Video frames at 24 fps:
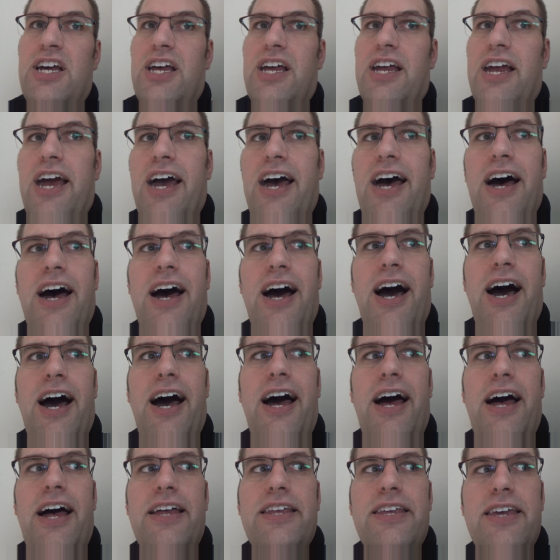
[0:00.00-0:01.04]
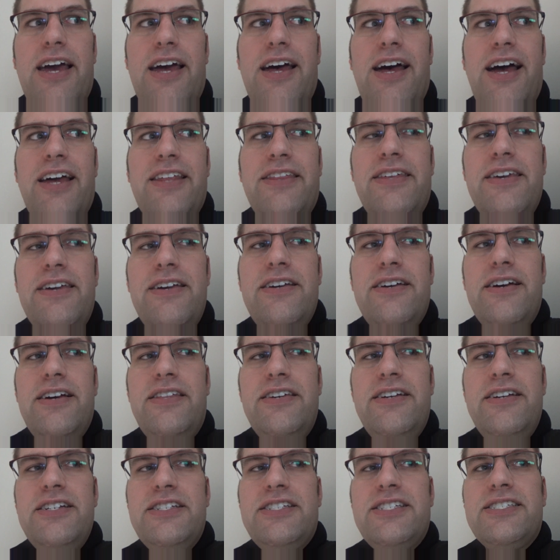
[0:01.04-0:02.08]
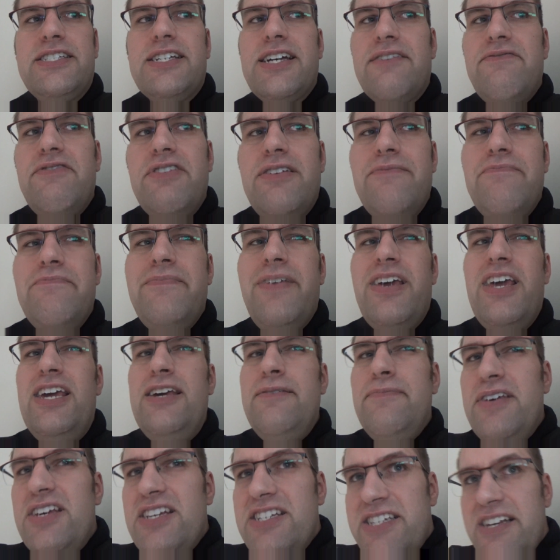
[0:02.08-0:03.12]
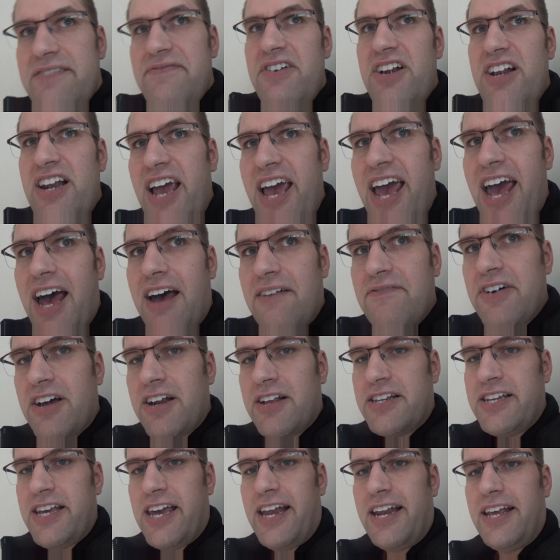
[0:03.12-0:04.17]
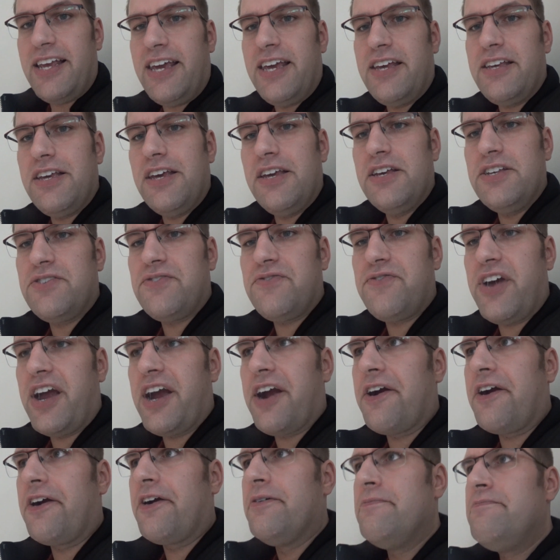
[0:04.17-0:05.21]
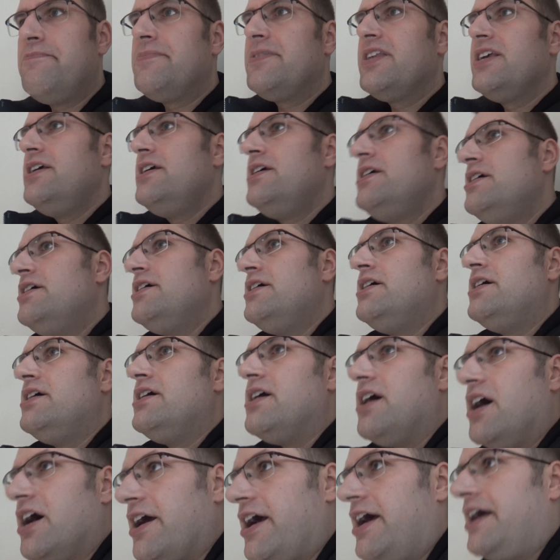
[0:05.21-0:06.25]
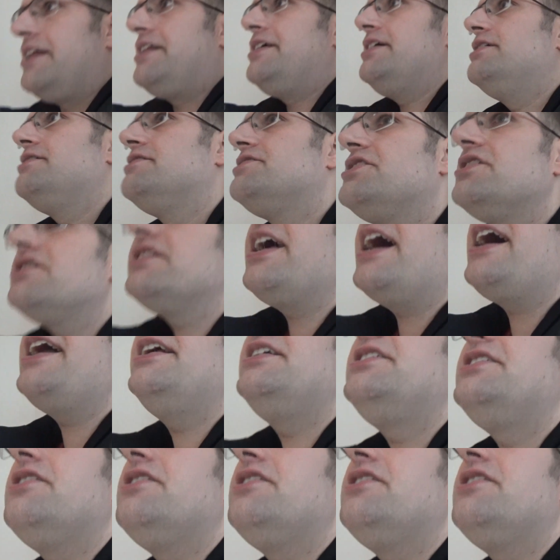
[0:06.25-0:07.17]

yeah, I think a 7, maybe a 7.5 out of 10 is fair. Alright, so that is